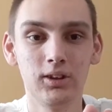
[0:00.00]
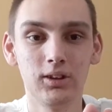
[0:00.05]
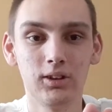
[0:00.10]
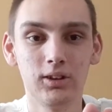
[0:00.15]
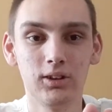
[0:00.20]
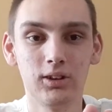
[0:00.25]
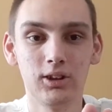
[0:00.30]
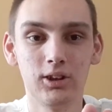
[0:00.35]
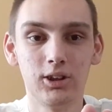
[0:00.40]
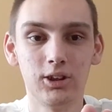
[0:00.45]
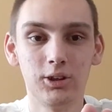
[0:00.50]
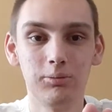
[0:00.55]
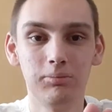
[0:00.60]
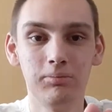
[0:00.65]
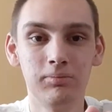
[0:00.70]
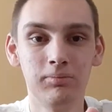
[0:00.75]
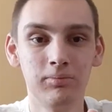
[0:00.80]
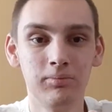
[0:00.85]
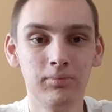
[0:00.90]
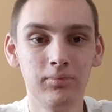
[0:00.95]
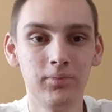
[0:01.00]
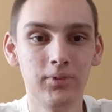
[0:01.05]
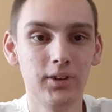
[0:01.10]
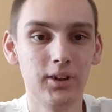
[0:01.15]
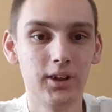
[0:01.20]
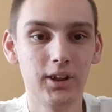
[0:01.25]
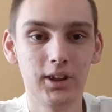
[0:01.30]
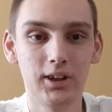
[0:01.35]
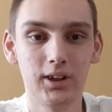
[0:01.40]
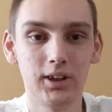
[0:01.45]
Um,
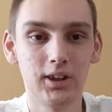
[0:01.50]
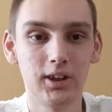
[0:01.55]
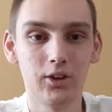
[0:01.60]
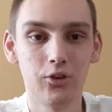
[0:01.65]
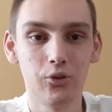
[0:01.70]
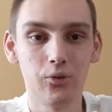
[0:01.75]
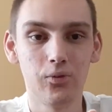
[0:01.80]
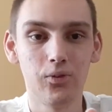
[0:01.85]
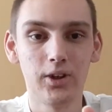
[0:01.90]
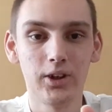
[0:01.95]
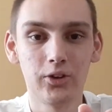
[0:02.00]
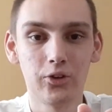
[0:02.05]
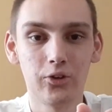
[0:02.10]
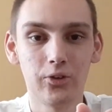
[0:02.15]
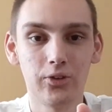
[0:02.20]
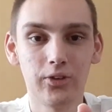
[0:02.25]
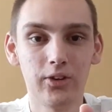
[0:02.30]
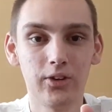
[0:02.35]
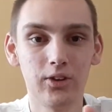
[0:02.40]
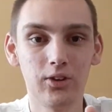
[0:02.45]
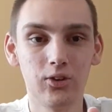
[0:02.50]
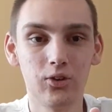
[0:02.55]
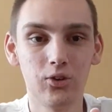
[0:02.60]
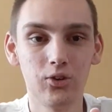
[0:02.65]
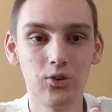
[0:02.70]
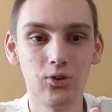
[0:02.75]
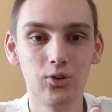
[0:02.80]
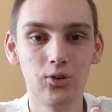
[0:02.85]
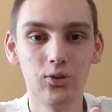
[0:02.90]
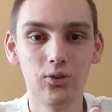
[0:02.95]
and it has lots of things
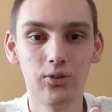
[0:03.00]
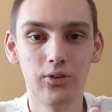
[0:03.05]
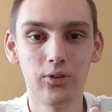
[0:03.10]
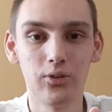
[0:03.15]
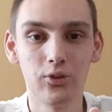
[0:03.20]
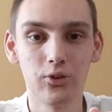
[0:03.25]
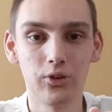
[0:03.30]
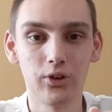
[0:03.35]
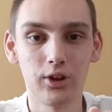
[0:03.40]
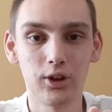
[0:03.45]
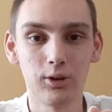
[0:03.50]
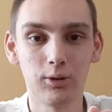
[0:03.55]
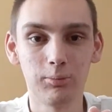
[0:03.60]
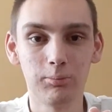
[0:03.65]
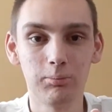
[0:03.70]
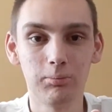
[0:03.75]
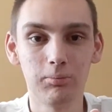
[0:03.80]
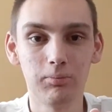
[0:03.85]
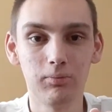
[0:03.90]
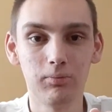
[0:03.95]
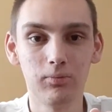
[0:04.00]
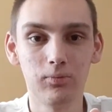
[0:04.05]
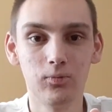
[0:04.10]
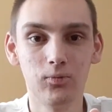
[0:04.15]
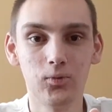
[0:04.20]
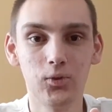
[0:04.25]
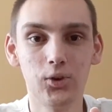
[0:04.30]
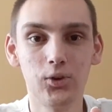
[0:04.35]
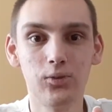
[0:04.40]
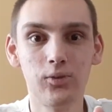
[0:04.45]
to do. There's like a
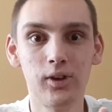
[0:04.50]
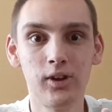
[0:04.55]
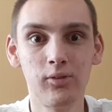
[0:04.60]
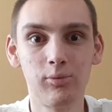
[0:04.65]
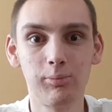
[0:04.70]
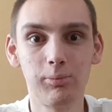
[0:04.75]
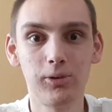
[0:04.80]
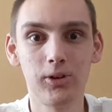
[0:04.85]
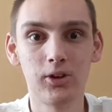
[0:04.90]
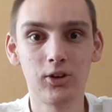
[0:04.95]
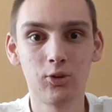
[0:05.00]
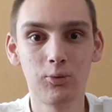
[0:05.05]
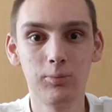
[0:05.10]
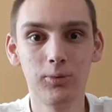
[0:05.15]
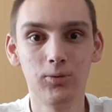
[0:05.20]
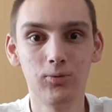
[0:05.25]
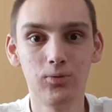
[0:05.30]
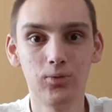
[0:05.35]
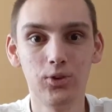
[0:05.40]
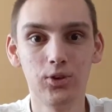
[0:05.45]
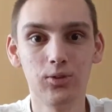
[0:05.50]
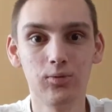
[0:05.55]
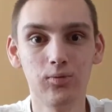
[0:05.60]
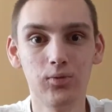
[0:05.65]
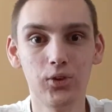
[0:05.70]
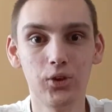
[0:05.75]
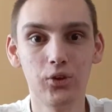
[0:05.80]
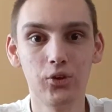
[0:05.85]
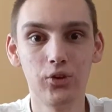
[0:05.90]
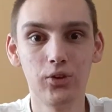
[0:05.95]
real life blacksmith you can
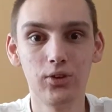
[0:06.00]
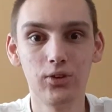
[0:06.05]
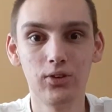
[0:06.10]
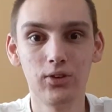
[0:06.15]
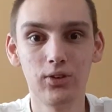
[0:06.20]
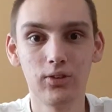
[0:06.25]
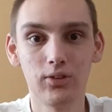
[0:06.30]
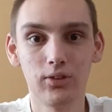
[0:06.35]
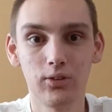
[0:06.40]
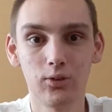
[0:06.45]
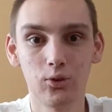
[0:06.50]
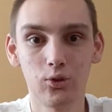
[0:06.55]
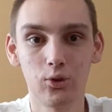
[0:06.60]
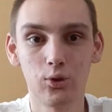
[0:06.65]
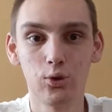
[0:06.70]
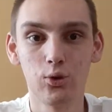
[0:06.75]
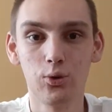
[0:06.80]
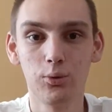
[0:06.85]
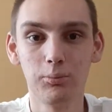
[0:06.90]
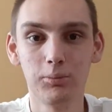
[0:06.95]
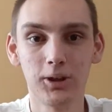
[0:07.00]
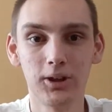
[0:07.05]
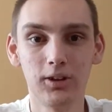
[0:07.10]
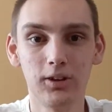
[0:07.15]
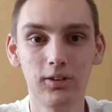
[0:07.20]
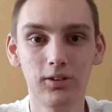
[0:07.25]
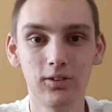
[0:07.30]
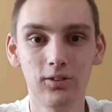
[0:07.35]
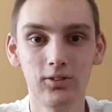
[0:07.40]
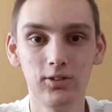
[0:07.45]
visit. There's a gold
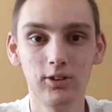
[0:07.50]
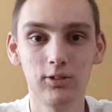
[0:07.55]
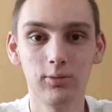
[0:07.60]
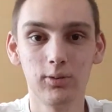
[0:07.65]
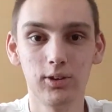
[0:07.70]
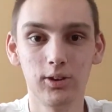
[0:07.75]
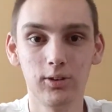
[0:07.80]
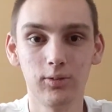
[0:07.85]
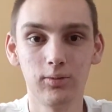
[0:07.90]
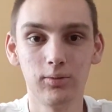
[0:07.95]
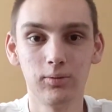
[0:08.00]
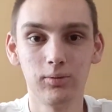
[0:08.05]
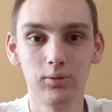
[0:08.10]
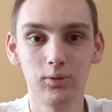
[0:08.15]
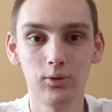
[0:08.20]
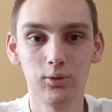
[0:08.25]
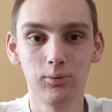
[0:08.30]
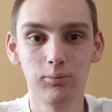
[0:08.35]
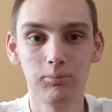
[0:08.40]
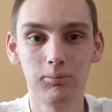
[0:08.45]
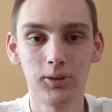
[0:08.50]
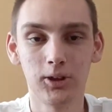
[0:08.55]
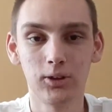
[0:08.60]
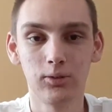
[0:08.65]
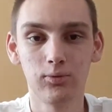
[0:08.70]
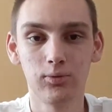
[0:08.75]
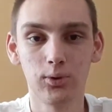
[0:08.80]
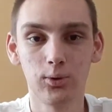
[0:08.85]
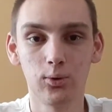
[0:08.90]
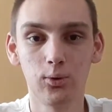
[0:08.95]
mining area where you can mine
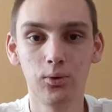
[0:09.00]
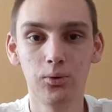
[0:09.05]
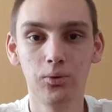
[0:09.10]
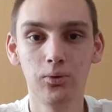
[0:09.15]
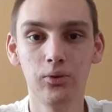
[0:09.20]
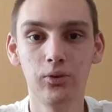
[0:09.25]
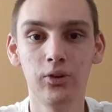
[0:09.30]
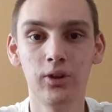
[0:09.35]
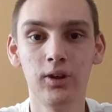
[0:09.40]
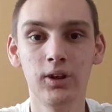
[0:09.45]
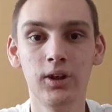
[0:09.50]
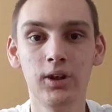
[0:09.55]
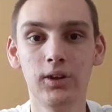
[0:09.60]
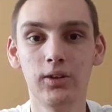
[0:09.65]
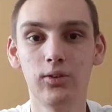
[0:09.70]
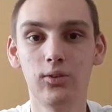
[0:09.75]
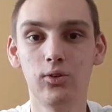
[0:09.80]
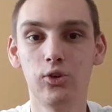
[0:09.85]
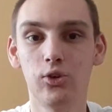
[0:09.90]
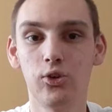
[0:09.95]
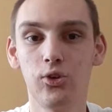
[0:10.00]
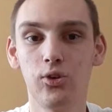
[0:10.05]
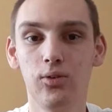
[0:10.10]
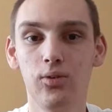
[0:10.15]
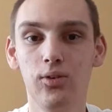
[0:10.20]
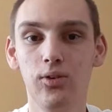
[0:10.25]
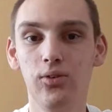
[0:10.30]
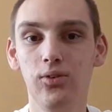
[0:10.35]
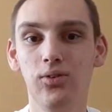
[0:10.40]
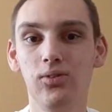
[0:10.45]
for gold. There's a
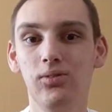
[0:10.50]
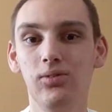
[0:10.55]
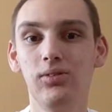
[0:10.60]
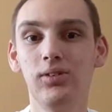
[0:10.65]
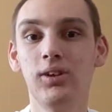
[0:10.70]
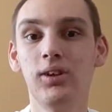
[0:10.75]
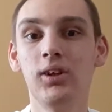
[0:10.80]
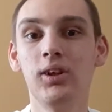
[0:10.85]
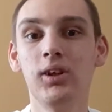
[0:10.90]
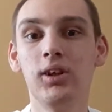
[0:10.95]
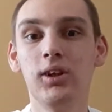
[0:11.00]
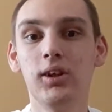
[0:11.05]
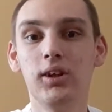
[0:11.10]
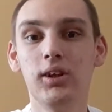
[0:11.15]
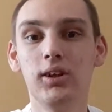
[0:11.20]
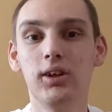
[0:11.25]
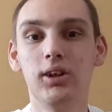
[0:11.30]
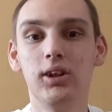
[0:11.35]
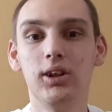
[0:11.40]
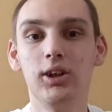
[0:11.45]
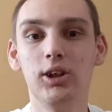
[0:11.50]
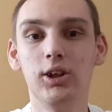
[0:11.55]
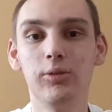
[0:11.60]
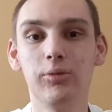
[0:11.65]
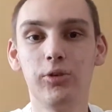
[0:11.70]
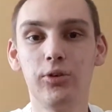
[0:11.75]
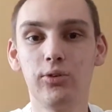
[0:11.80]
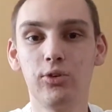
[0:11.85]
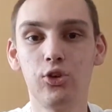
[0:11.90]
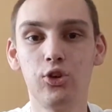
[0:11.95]
saloon.
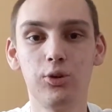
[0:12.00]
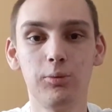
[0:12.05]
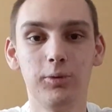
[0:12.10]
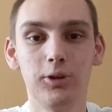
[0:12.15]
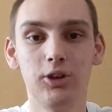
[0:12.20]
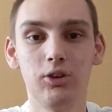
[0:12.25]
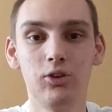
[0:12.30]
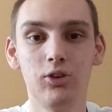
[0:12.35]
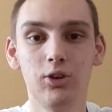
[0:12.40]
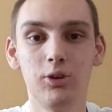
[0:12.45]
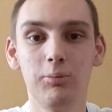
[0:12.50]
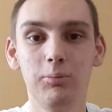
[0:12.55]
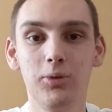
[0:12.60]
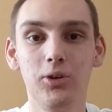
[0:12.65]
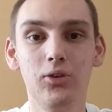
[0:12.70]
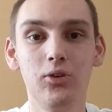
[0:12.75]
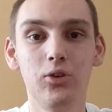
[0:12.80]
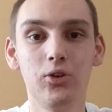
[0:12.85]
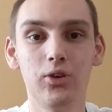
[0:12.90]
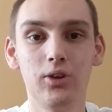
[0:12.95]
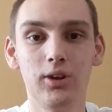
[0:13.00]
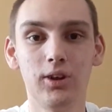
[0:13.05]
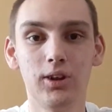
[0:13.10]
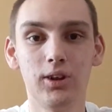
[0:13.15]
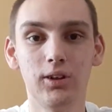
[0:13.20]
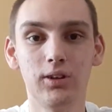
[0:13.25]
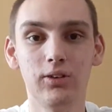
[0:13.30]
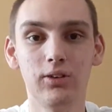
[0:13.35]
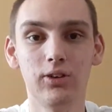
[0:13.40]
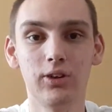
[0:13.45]
There's some exhibits,
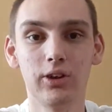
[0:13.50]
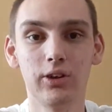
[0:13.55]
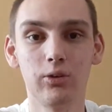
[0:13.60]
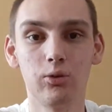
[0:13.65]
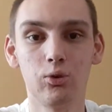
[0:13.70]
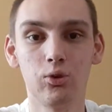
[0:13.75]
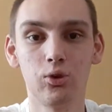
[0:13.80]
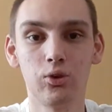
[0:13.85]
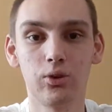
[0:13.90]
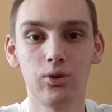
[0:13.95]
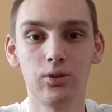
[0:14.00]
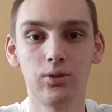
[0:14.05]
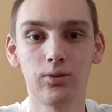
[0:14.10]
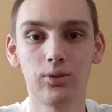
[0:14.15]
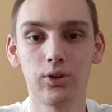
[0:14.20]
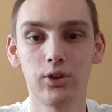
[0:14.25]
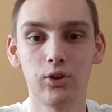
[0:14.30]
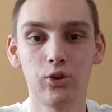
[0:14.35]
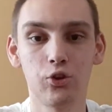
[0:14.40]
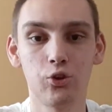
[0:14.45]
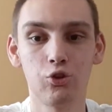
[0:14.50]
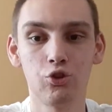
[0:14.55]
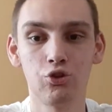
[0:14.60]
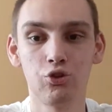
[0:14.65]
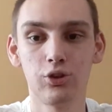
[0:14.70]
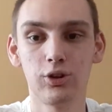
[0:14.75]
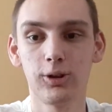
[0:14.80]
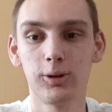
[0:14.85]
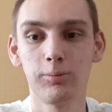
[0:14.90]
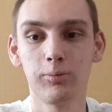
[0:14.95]
and there's all kinds of
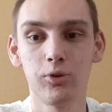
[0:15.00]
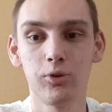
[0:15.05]
shops.